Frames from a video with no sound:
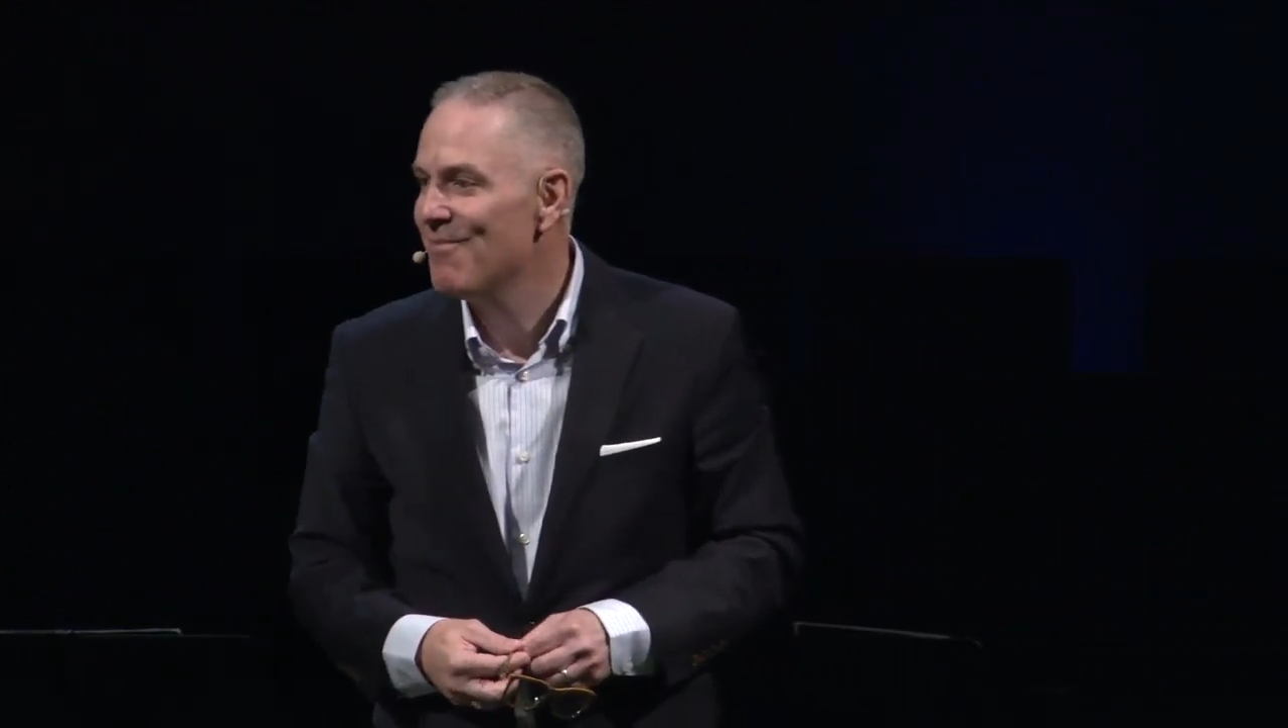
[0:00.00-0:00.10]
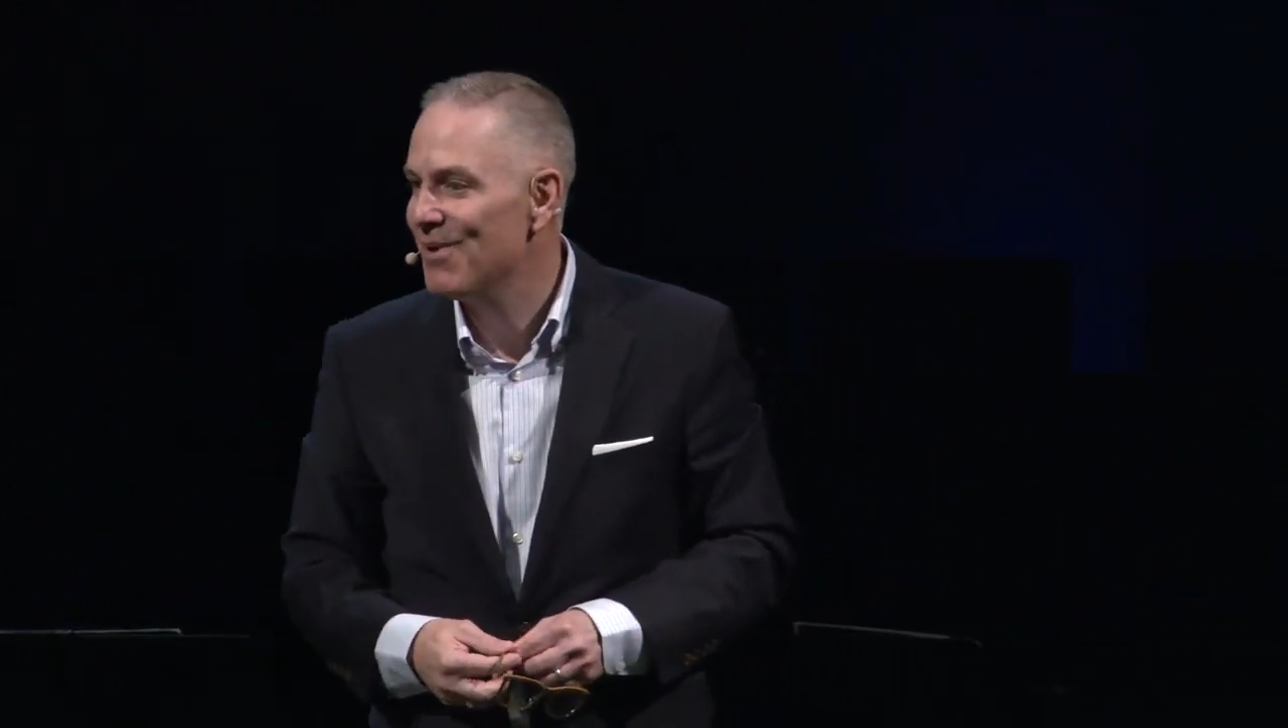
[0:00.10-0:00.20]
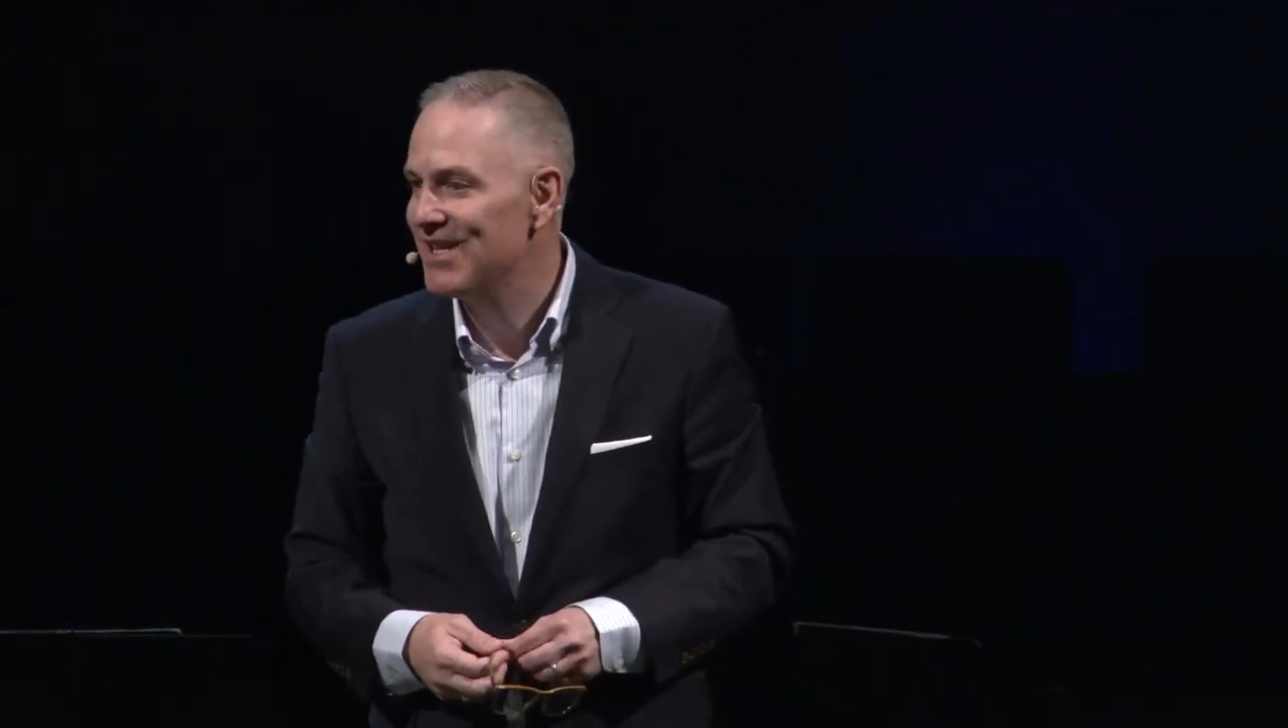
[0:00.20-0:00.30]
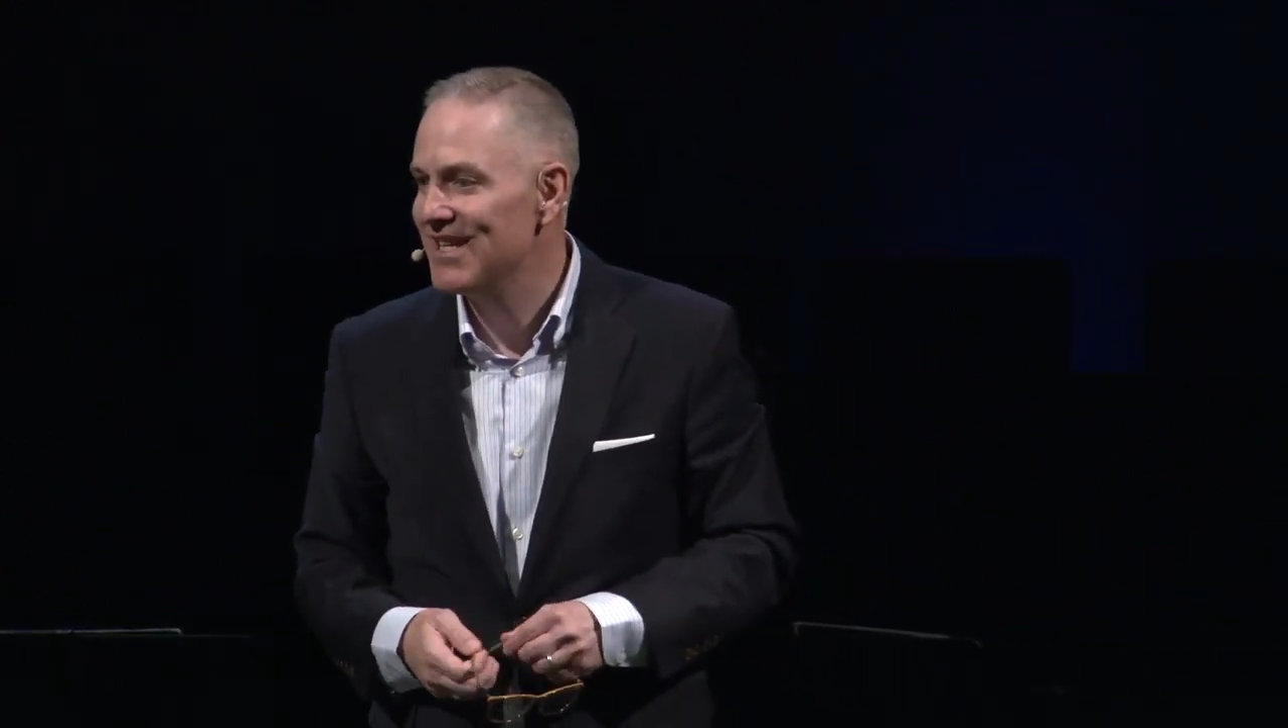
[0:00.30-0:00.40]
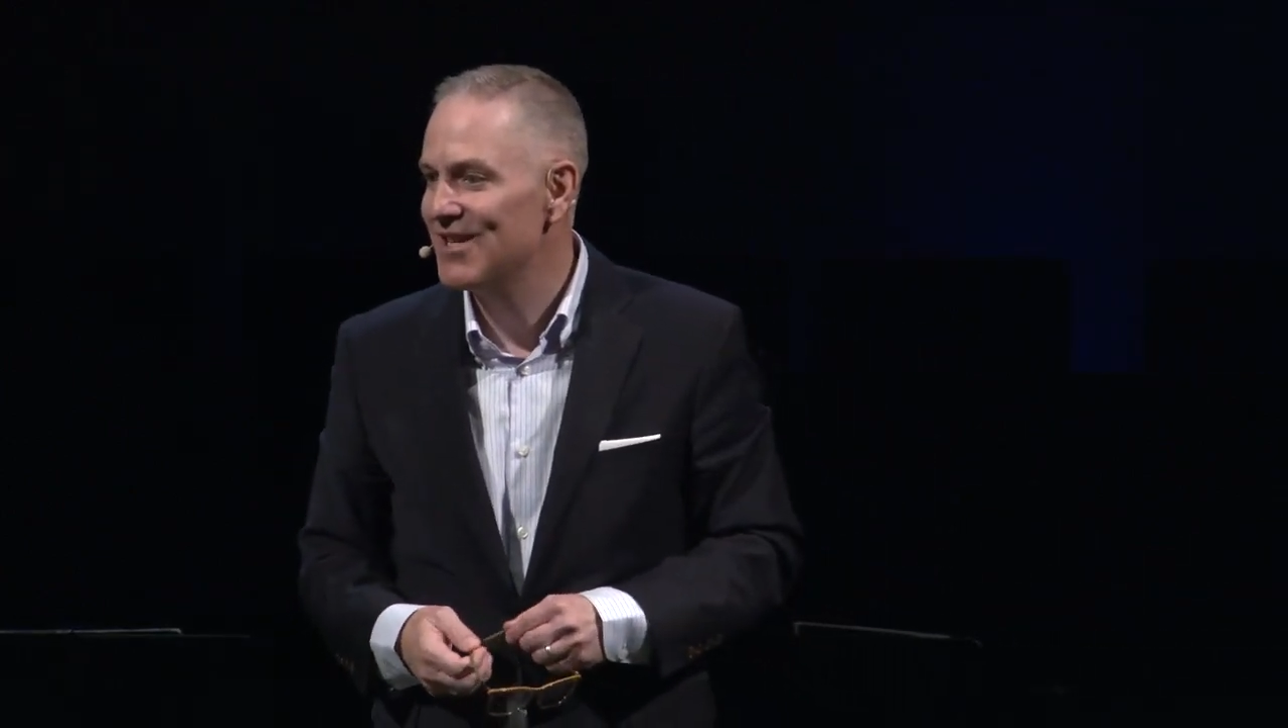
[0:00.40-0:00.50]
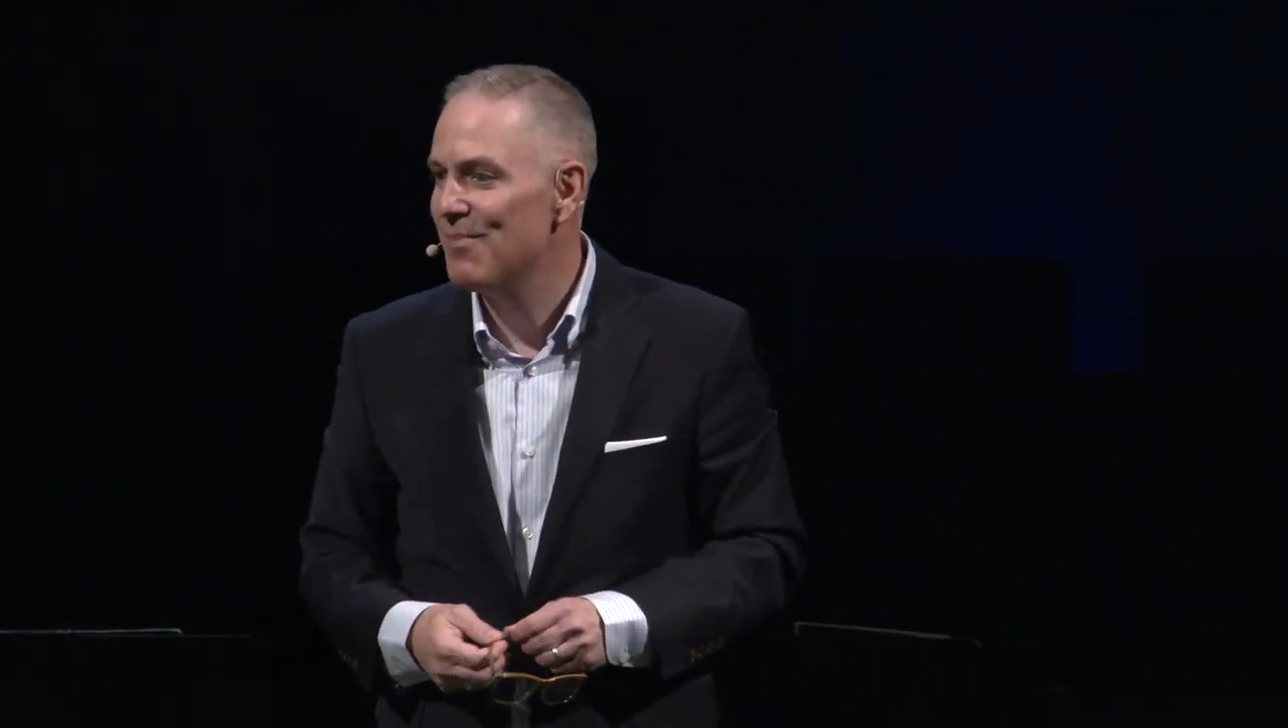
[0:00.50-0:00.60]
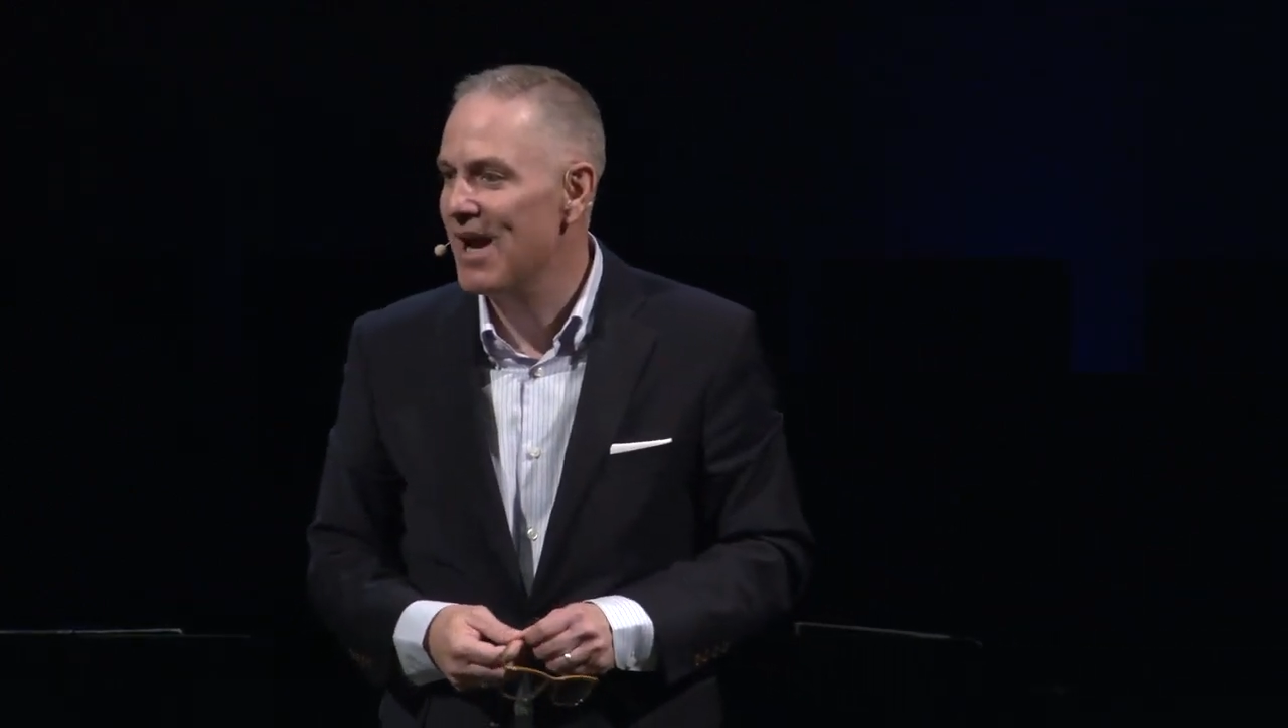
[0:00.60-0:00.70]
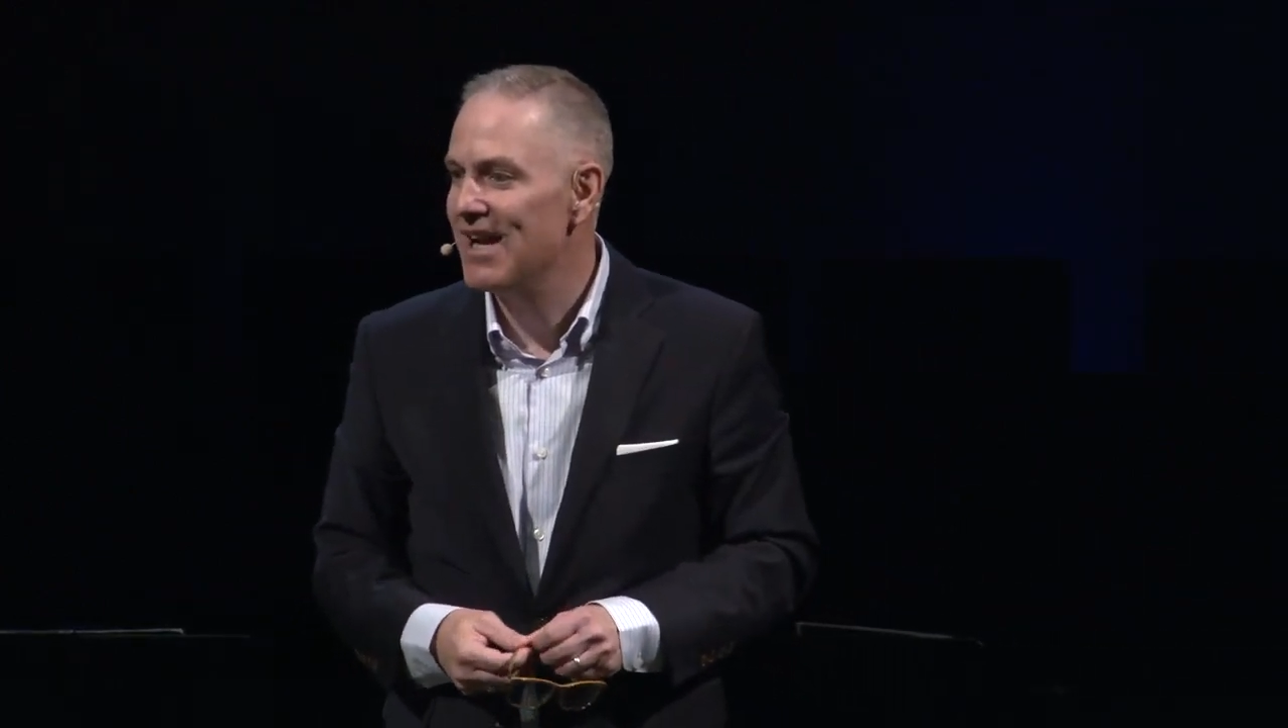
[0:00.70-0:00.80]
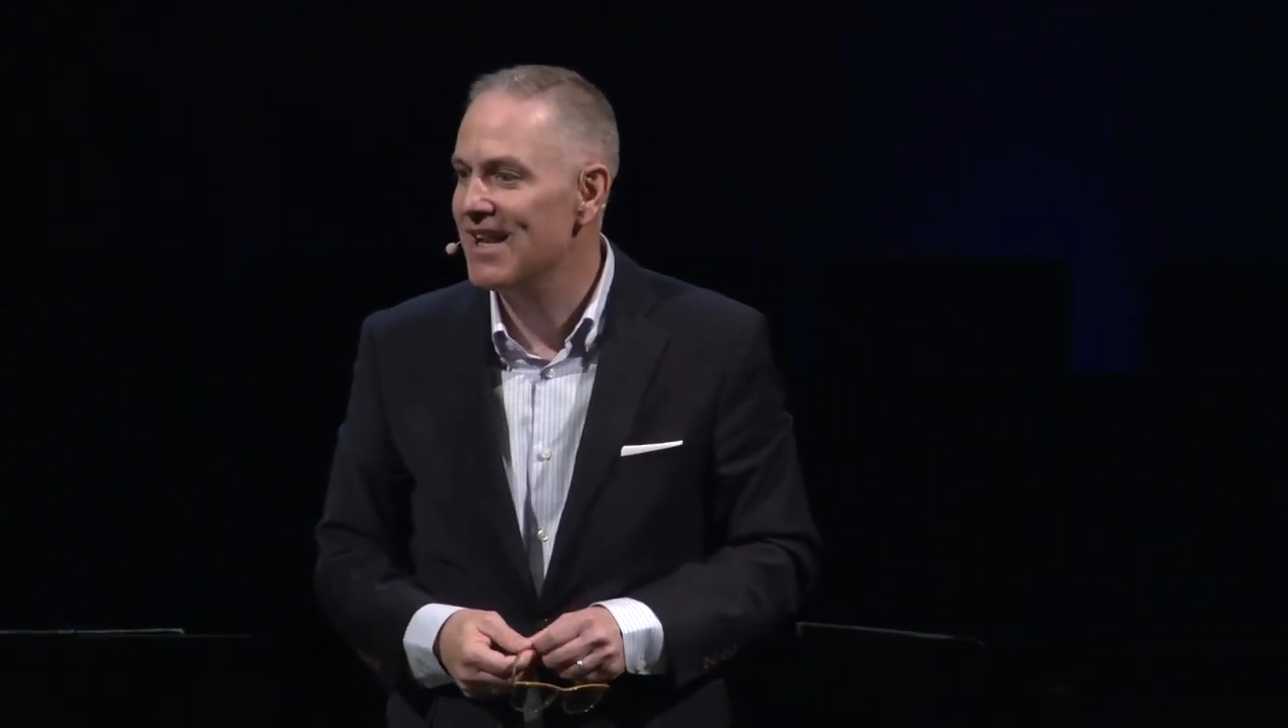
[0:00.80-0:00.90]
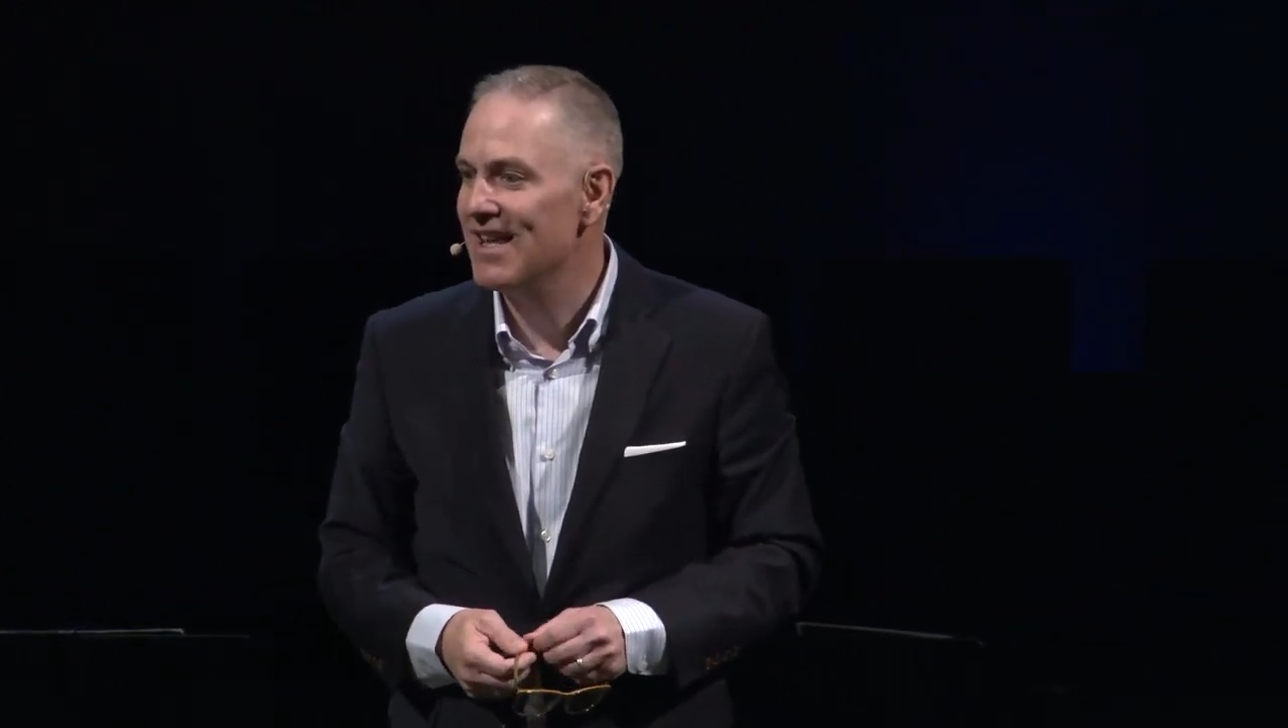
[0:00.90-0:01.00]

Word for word: participating